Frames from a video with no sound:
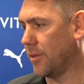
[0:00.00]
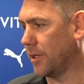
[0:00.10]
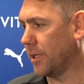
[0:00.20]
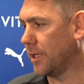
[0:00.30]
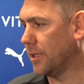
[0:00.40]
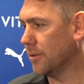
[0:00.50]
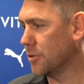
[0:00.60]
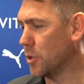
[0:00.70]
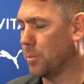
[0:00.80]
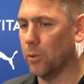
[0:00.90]
the
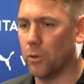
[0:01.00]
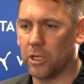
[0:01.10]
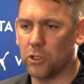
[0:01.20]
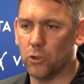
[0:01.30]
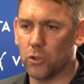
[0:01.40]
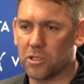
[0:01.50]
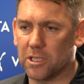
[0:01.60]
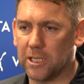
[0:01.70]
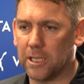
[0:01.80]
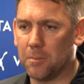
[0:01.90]
support in your
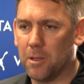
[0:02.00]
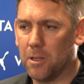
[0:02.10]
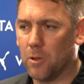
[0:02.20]
team,